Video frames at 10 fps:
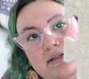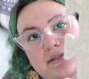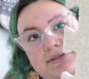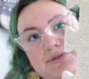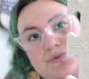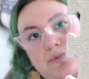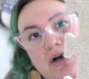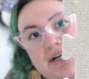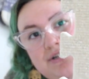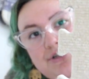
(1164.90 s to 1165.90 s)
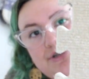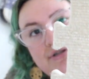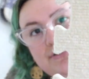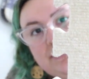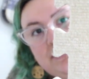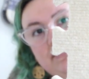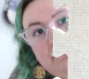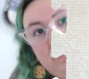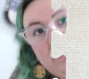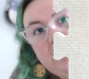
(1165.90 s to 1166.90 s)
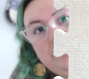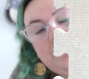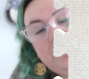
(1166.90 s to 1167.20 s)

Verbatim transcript: a little swatch on my blocking